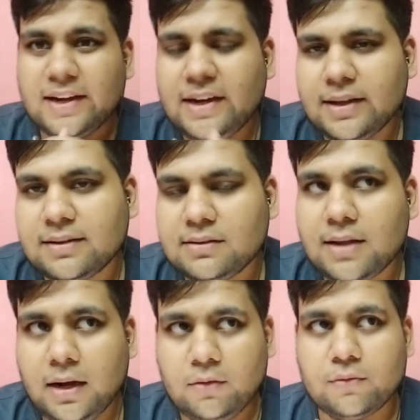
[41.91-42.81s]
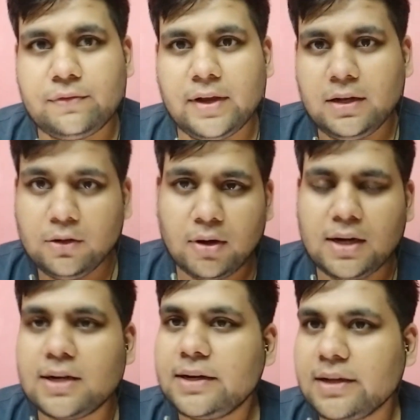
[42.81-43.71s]
It is that when you are
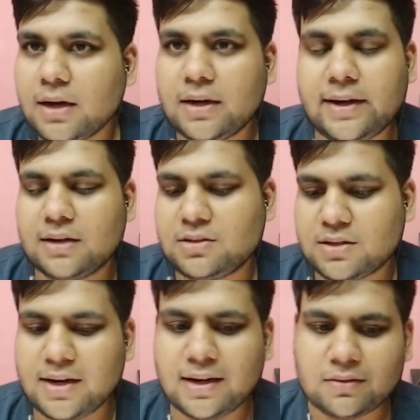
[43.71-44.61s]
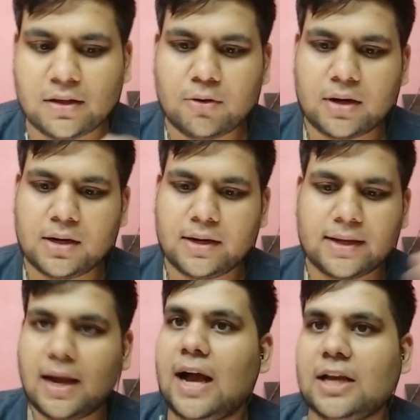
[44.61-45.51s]
learning a data structure, let's say you are
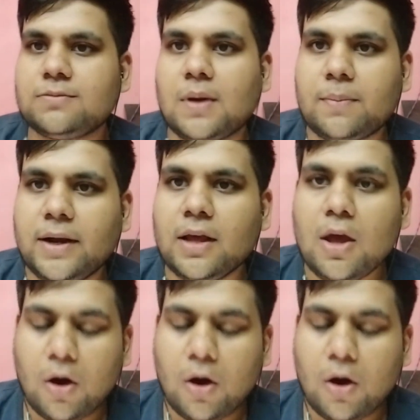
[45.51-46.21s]
learning a hash map, right,